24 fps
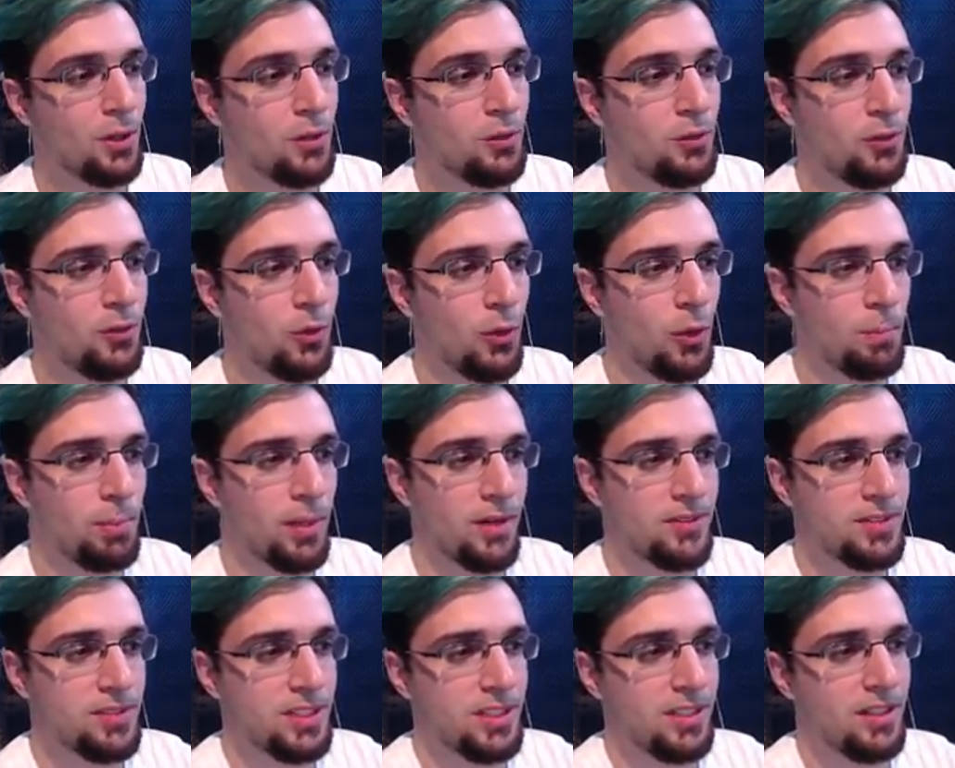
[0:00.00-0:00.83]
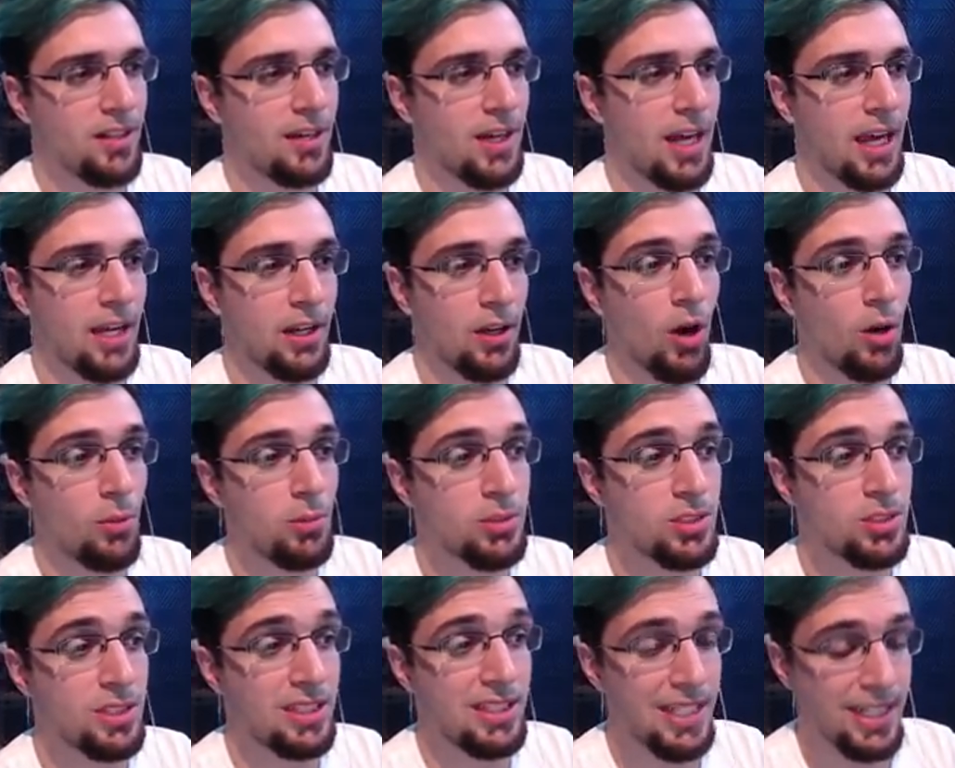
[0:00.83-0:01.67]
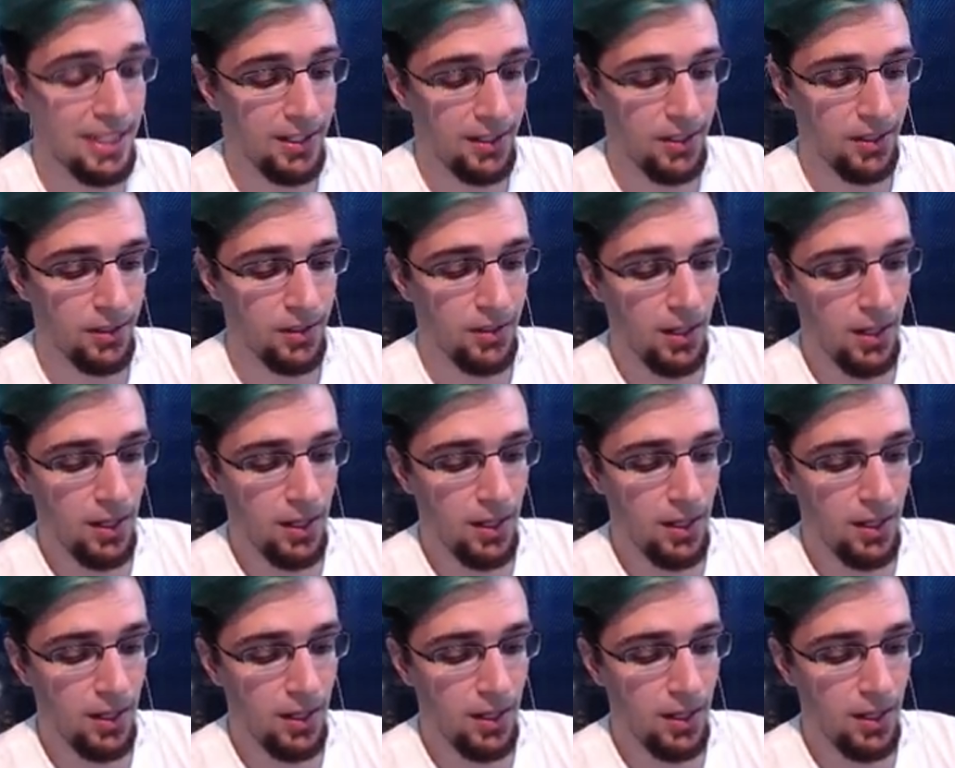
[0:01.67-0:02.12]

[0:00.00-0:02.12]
full buffs here and almost near